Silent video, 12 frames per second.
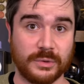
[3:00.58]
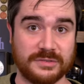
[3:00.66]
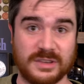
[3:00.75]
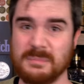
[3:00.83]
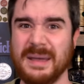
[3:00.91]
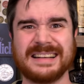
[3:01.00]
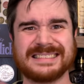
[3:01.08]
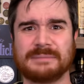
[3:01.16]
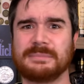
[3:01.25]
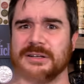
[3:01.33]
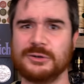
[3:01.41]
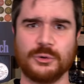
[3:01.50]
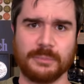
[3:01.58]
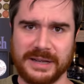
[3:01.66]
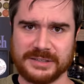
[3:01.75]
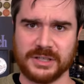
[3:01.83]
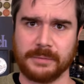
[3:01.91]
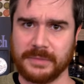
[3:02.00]
whiskey, make something new,
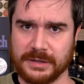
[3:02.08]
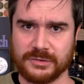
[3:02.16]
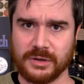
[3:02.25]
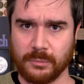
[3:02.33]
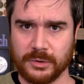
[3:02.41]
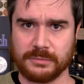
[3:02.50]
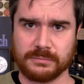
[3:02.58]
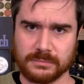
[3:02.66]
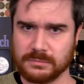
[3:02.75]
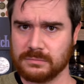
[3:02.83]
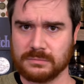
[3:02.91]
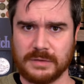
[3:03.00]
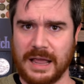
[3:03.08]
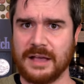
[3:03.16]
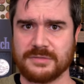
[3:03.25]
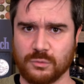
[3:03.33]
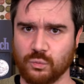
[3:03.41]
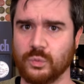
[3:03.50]
make something someone
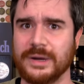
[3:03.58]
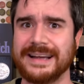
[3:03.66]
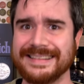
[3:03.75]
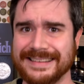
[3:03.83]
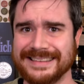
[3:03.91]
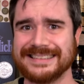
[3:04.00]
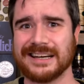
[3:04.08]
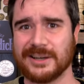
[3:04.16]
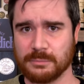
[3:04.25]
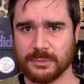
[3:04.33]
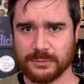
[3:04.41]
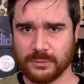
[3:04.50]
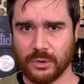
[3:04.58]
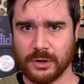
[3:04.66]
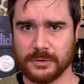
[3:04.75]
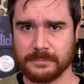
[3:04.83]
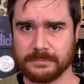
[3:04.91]
hasn't really done before.